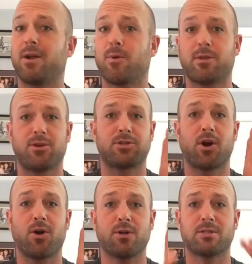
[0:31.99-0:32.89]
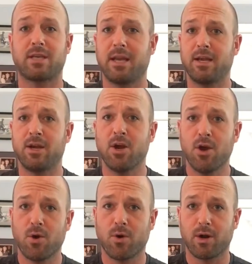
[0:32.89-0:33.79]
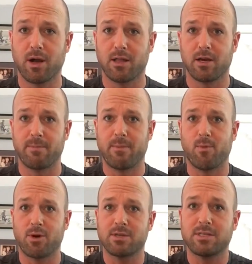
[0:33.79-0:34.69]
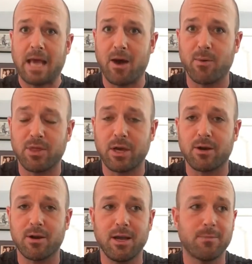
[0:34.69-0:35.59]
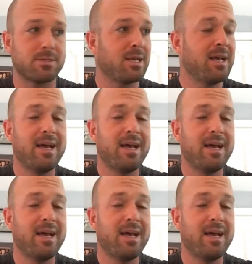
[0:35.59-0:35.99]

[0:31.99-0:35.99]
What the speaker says: whether you're tall and skinny or a little bit more stout with thicker hips,